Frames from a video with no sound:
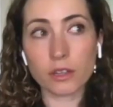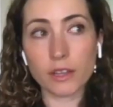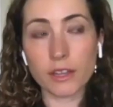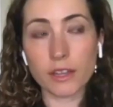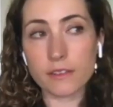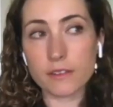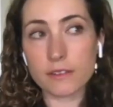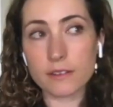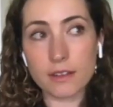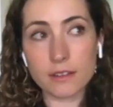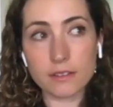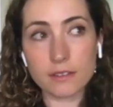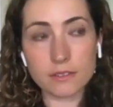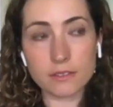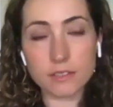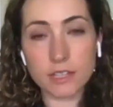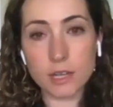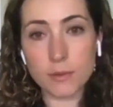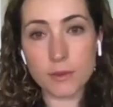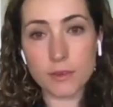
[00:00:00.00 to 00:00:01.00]
like they're not
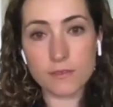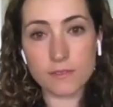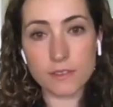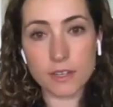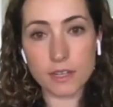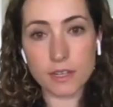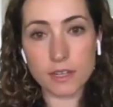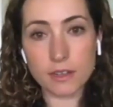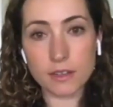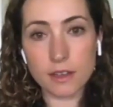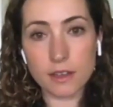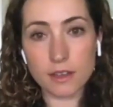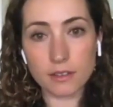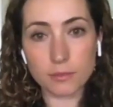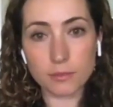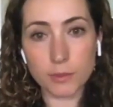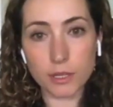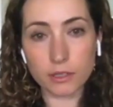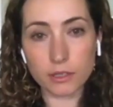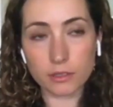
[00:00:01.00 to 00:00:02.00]
just going to be fitting
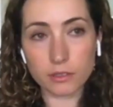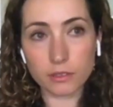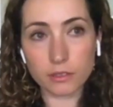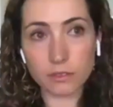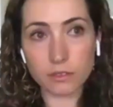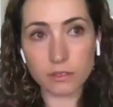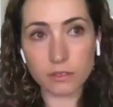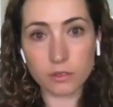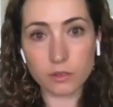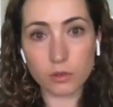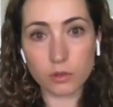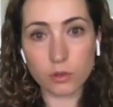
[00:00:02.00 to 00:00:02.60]
Cox models